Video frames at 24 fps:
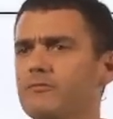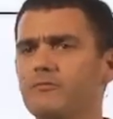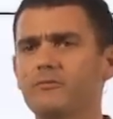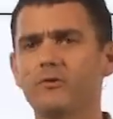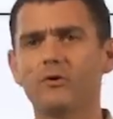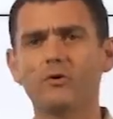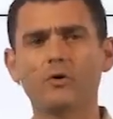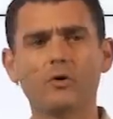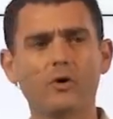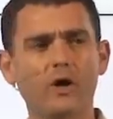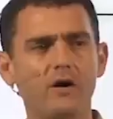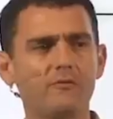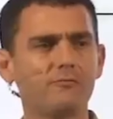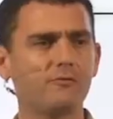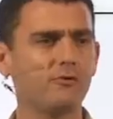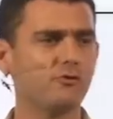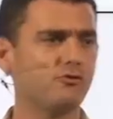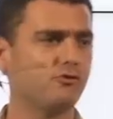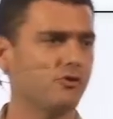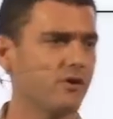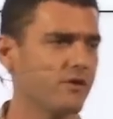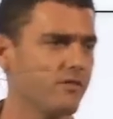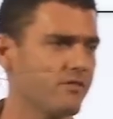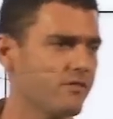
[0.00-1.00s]
for
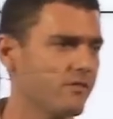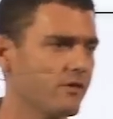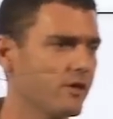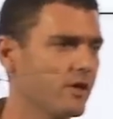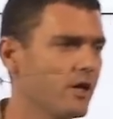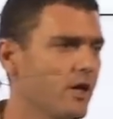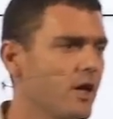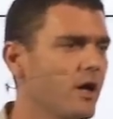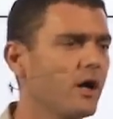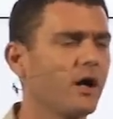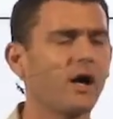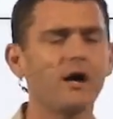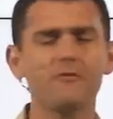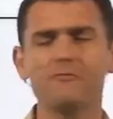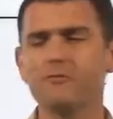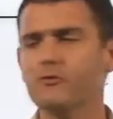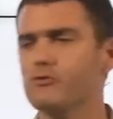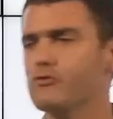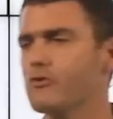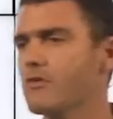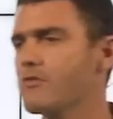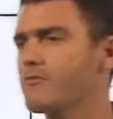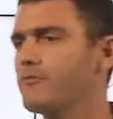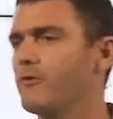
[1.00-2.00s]
Refugees.
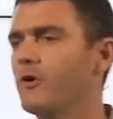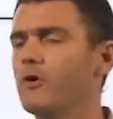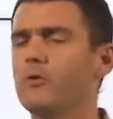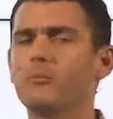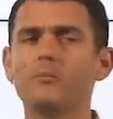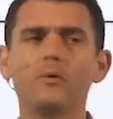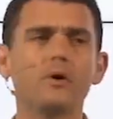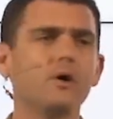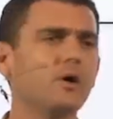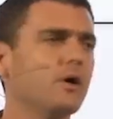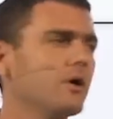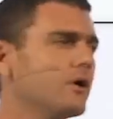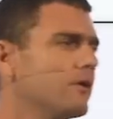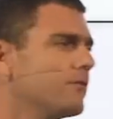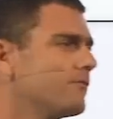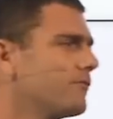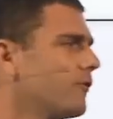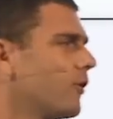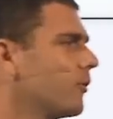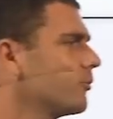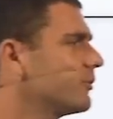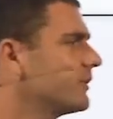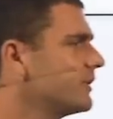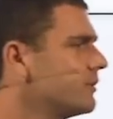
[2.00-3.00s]
Refugees from
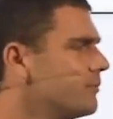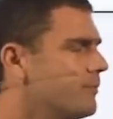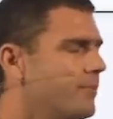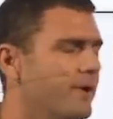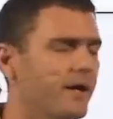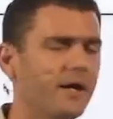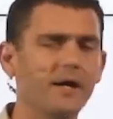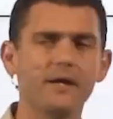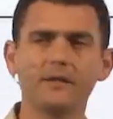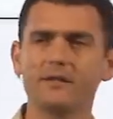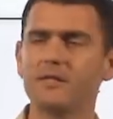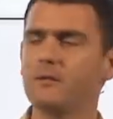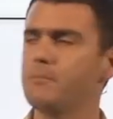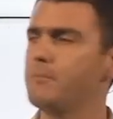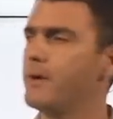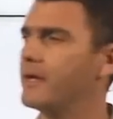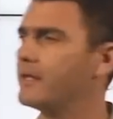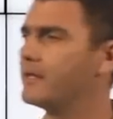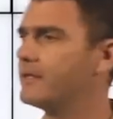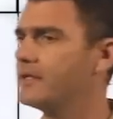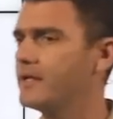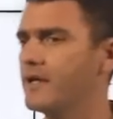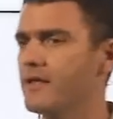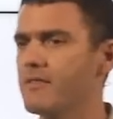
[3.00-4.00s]
Tibet,
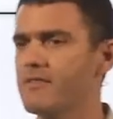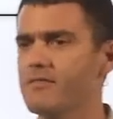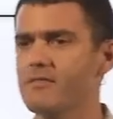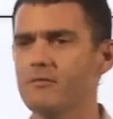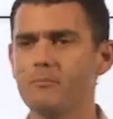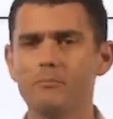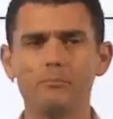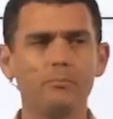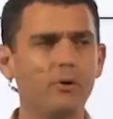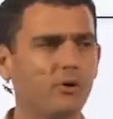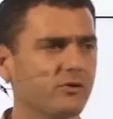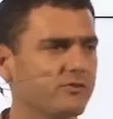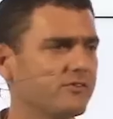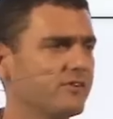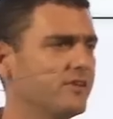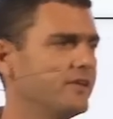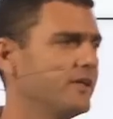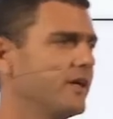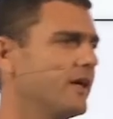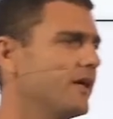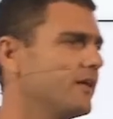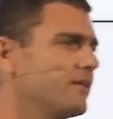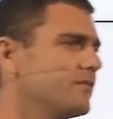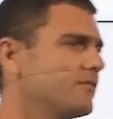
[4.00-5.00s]
Tibetans,
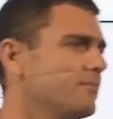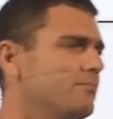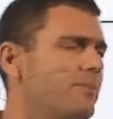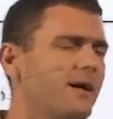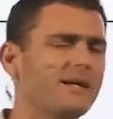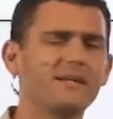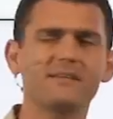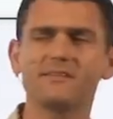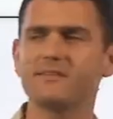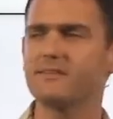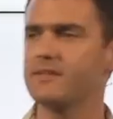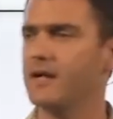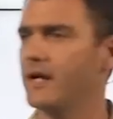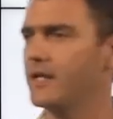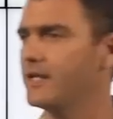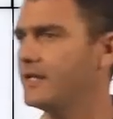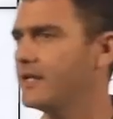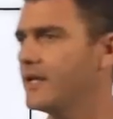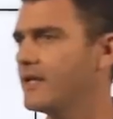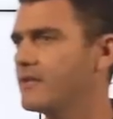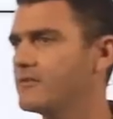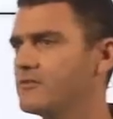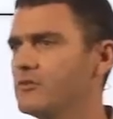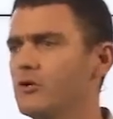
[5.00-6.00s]
Bosnians,
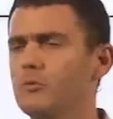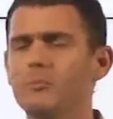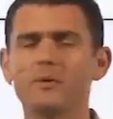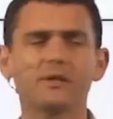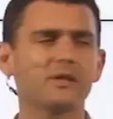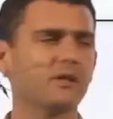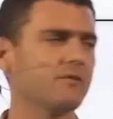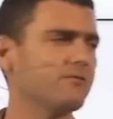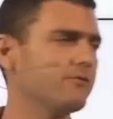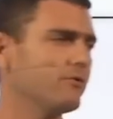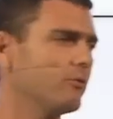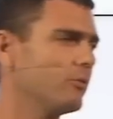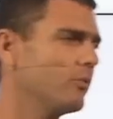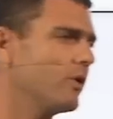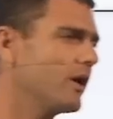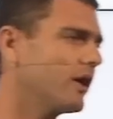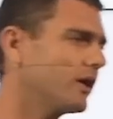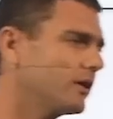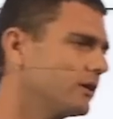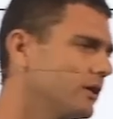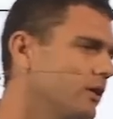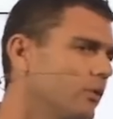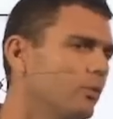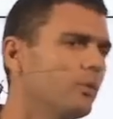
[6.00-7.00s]
Pakistanians, no matter from
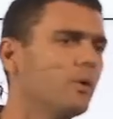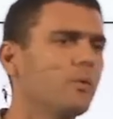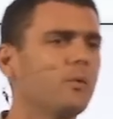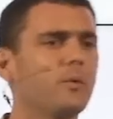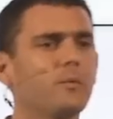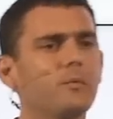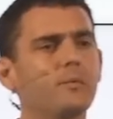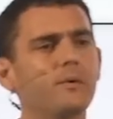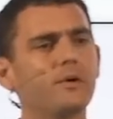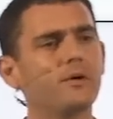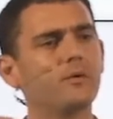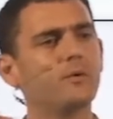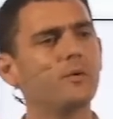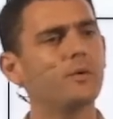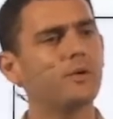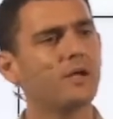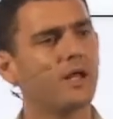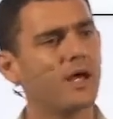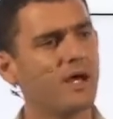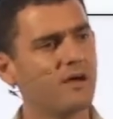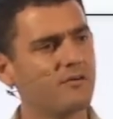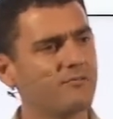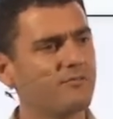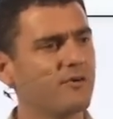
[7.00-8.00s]
where, we
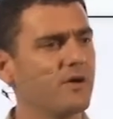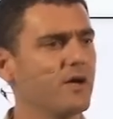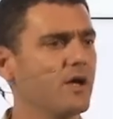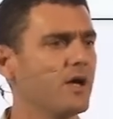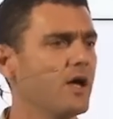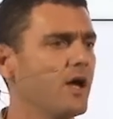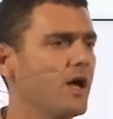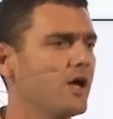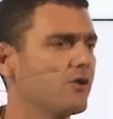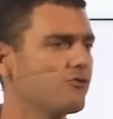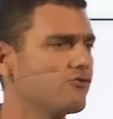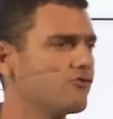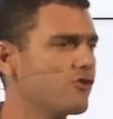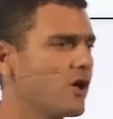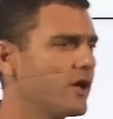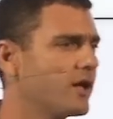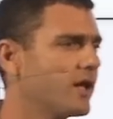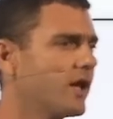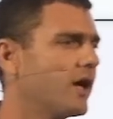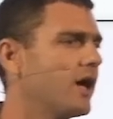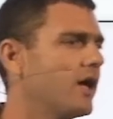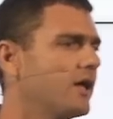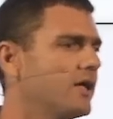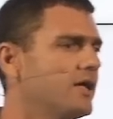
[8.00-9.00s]
will have a
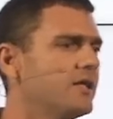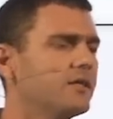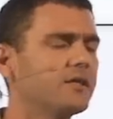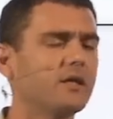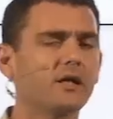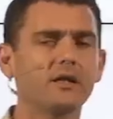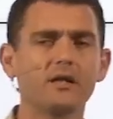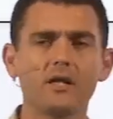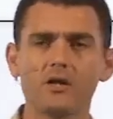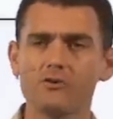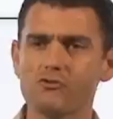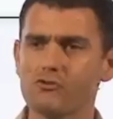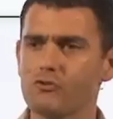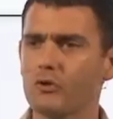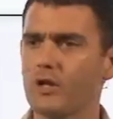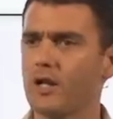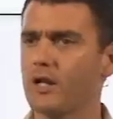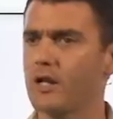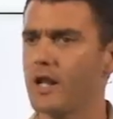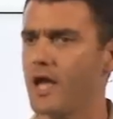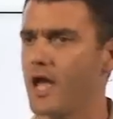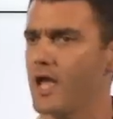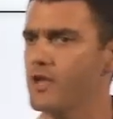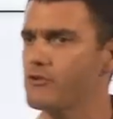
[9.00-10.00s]
general
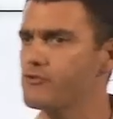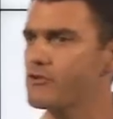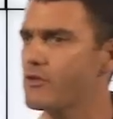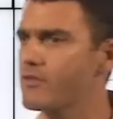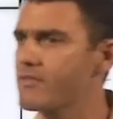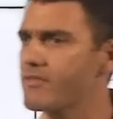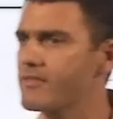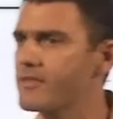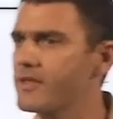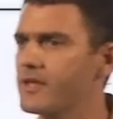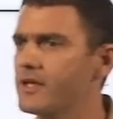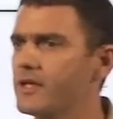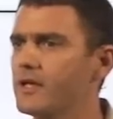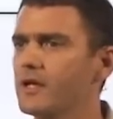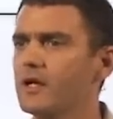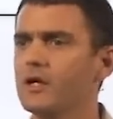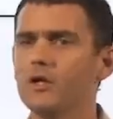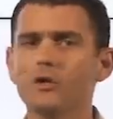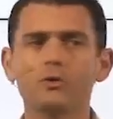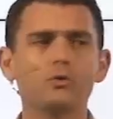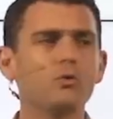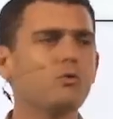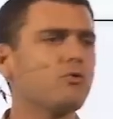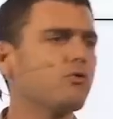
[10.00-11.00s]
international agency
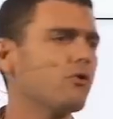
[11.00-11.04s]
to